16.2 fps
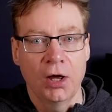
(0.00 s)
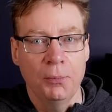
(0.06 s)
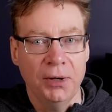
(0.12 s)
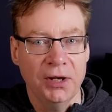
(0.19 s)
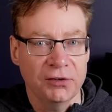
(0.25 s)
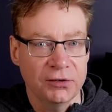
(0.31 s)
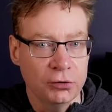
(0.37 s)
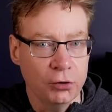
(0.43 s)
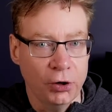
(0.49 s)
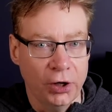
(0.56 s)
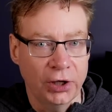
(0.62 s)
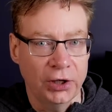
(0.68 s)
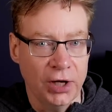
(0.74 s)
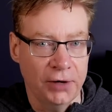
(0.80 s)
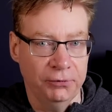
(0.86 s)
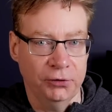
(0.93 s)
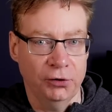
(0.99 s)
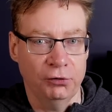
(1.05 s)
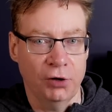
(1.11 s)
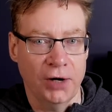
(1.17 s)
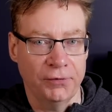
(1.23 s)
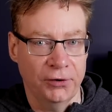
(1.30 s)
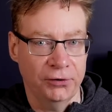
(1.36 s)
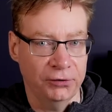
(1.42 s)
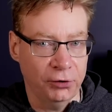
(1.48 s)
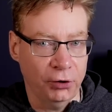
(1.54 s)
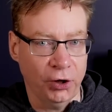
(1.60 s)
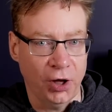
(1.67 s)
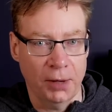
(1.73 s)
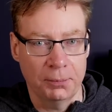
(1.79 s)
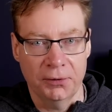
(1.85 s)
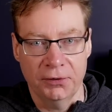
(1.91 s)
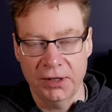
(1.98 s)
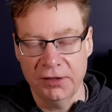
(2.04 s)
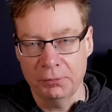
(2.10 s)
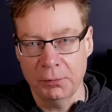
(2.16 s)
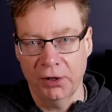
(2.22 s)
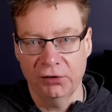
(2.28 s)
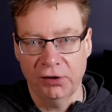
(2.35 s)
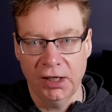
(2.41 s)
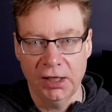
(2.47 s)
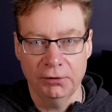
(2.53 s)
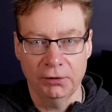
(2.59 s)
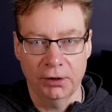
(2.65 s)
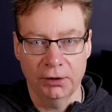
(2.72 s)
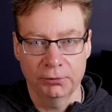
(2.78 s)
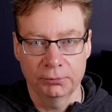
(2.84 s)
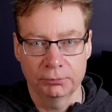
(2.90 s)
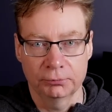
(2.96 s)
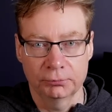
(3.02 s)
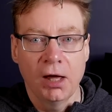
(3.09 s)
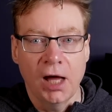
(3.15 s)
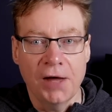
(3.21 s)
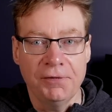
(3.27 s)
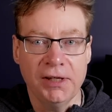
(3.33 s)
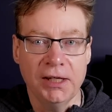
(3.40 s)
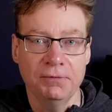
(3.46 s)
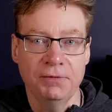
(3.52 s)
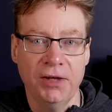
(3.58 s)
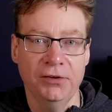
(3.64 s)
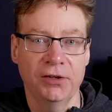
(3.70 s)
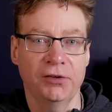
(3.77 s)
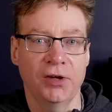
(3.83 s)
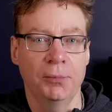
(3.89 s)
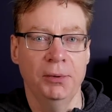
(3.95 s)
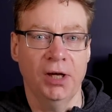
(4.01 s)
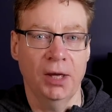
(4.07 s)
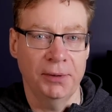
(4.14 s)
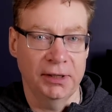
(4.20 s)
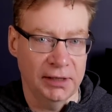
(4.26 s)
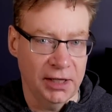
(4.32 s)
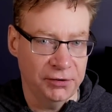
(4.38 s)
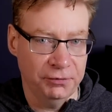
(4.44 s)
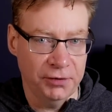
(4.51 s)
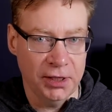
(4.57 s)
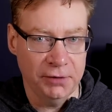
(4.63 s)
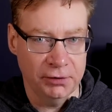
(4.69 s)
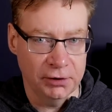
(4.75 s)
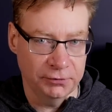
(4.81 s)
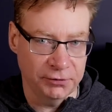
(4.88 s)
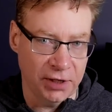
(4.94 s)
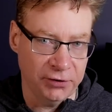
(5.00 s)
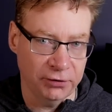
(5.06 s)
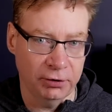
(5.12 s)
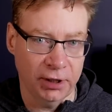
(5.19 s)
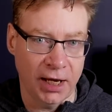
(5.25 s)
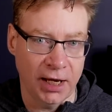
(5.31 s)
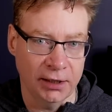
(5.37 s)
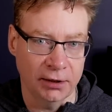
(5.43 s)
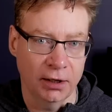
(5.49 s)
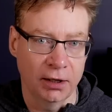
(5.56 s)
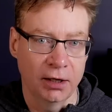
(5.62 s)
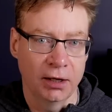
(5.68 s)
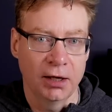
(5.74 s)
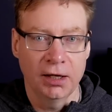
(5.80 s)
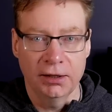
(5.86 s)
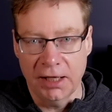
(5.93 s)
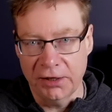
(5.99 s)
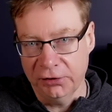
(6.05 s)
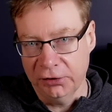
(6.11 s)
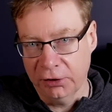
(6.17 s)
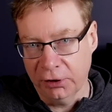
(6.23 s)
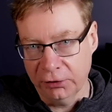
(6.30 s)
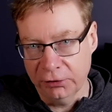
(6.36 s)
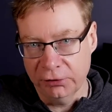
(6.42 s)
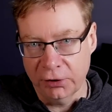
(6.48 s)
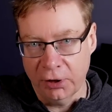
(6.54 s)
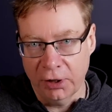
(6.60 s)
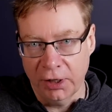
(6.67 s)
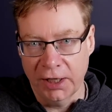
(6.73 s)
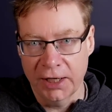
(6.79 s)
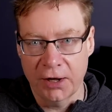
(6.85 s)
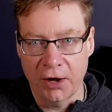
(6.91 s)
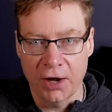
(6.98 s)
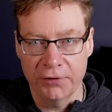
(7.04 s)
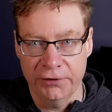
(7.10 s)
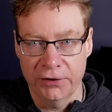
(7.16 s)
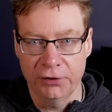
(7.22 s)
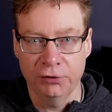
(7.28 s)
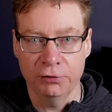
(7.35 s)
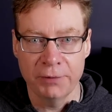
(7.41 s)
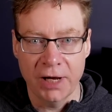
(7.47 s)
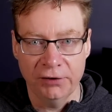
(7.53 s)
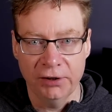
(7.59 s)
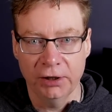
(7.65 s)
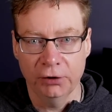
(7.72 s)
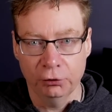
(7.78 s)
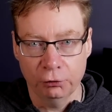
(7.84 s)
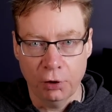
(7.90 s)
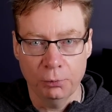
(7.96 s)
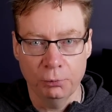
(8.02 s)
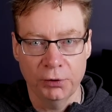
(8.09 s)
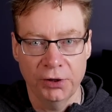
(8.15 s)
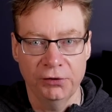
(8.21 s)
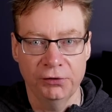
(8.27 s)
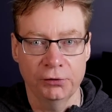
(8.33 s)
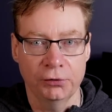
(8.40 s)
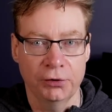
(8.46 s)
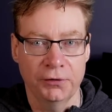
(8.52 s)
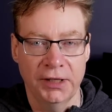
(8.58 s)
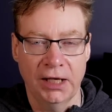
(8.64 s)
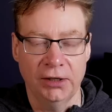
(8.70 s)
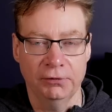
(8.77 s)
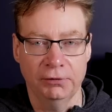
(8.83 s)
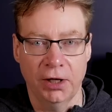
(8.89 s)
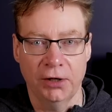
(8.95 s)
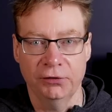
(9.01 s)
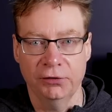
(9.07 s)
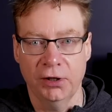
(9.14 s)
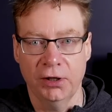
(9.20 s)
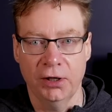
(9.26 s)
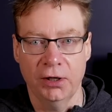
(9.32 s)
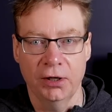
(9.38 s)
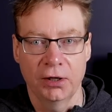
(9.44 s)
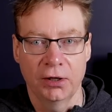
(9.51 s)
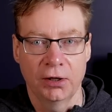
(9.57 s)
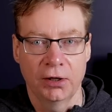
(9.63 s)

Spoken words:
But it's not enough to drive the stock up this much either. I think investors are becoming less fearful of Tesla again, less gun-shy after the dramatic drop we saw at the end of last year.